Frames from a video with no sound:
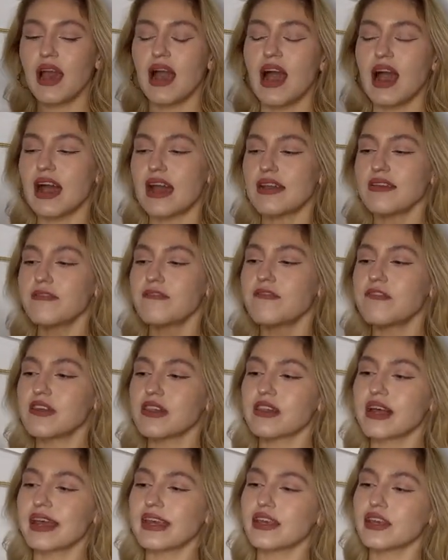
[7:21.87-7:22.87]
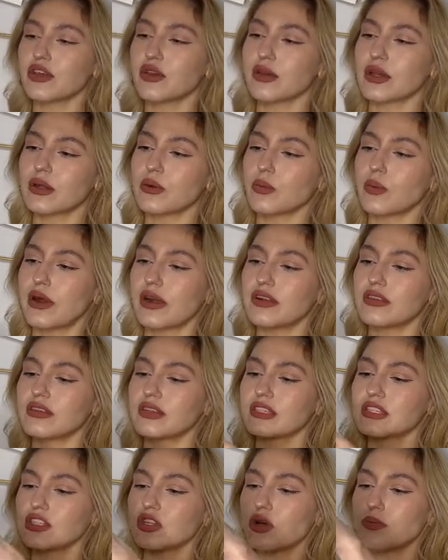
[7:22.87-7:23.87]
I feel like you can wear
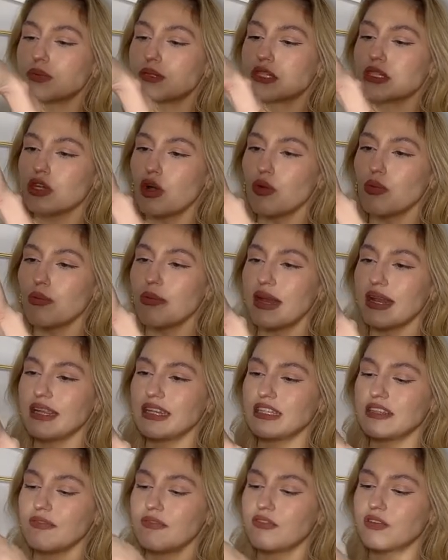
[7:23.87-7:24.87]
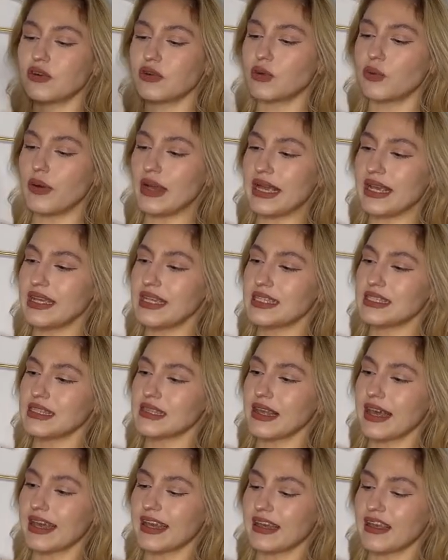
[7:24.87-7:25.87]
this top so many different ways.
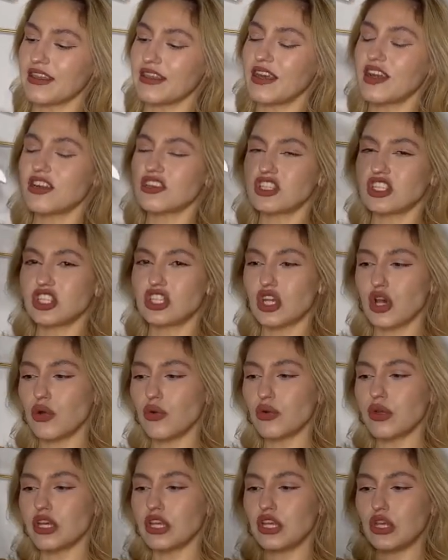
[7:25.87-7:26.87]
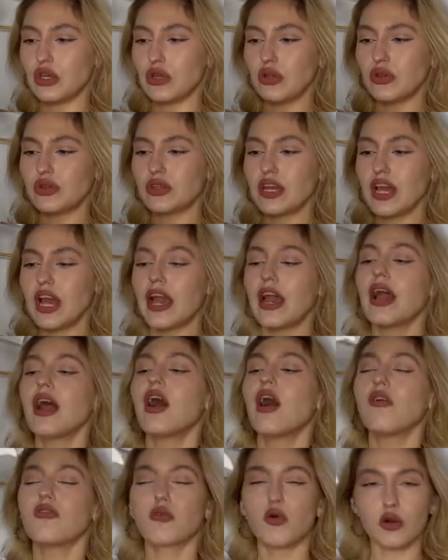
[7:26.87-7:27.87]
Like, they're so cute.
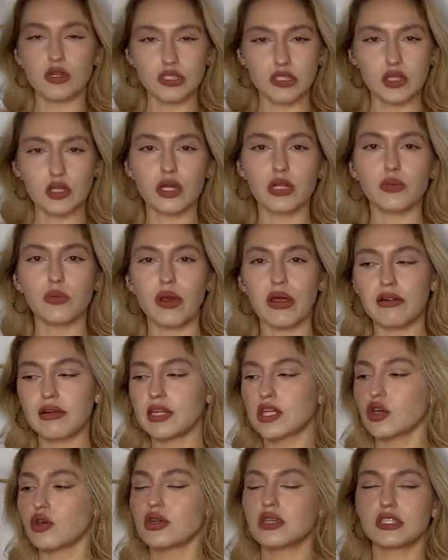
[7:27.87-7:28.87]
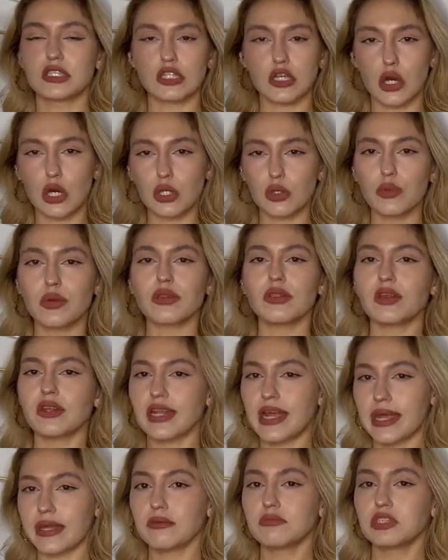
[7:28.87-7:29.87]
Of course, you can wear it on its own with the
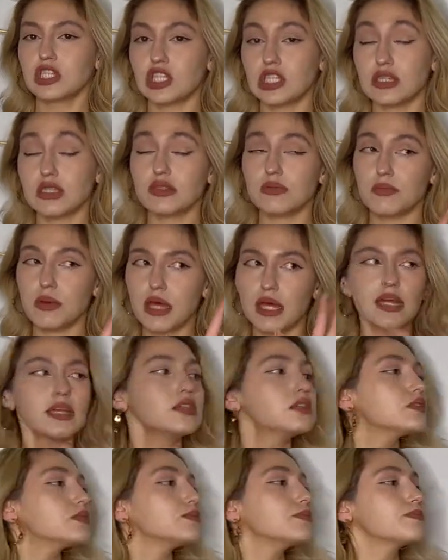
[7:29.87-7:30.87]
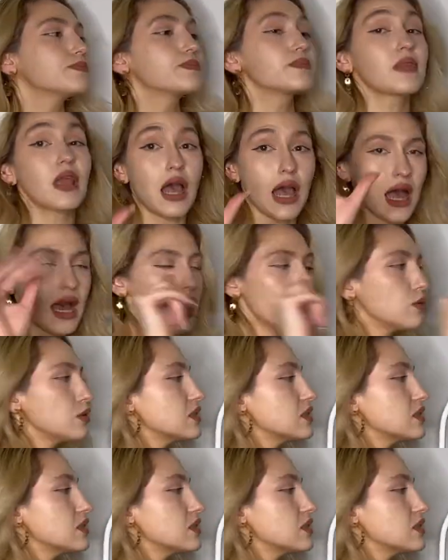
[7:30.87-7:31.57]
denim jeans, but I was